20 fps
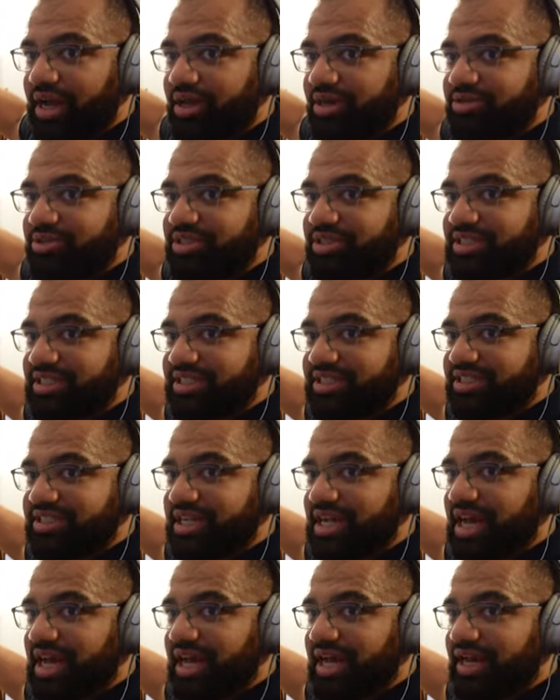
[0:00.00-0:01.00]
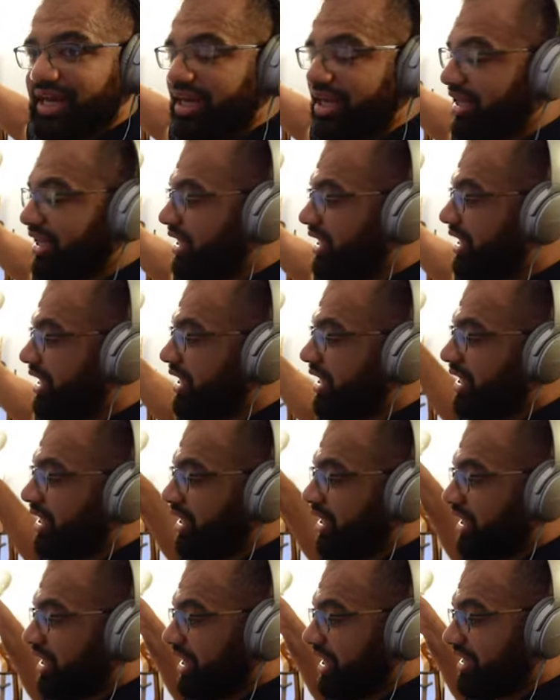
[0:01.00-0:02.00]
out to the side,
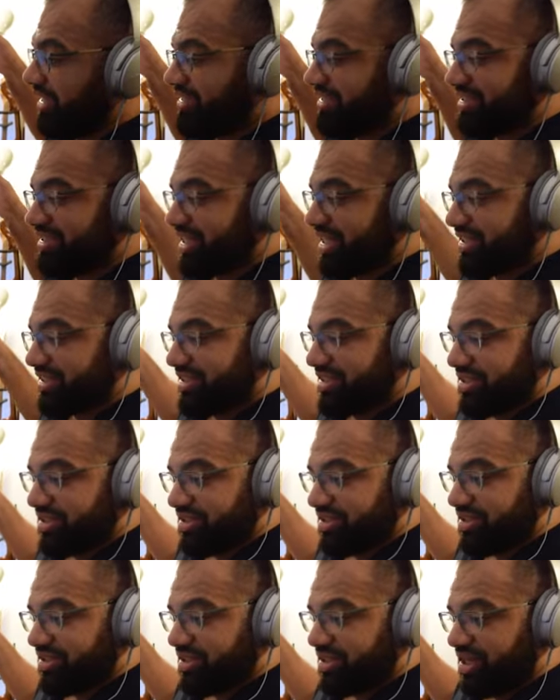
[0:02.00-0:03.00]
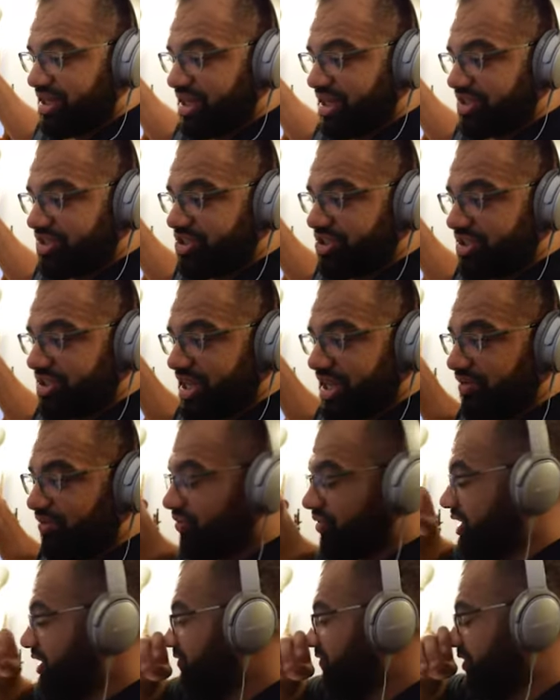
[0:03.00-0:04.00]
it sent uh, took that
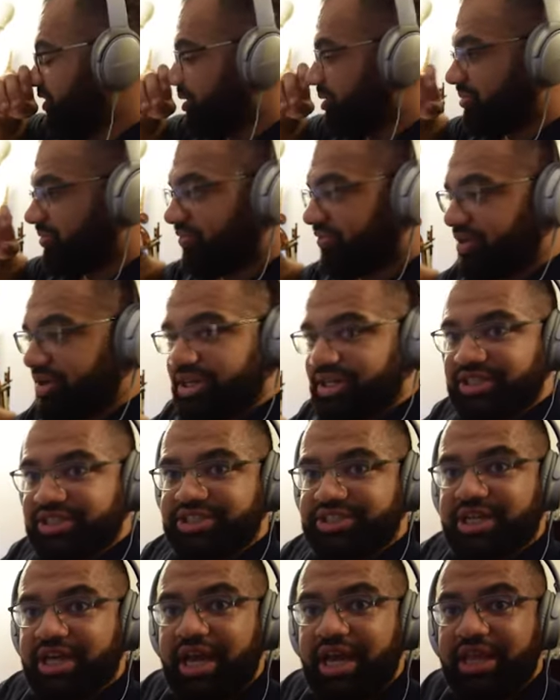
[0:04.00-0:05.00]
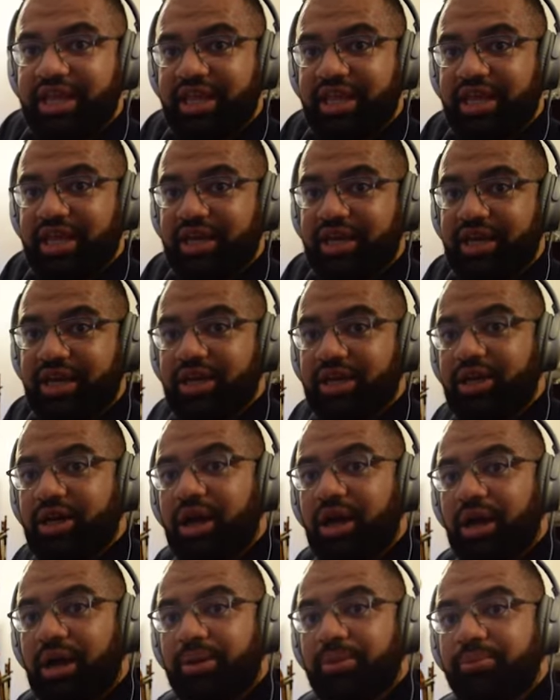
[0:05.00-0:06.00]
reverb freeze and then
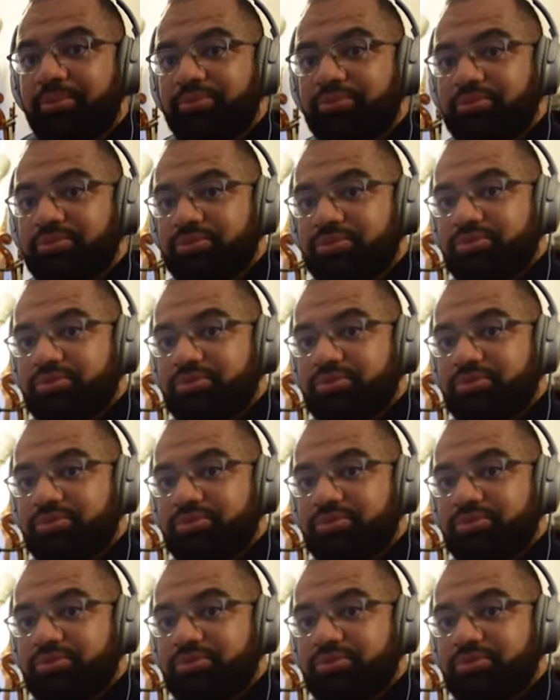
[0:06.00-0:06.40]
um,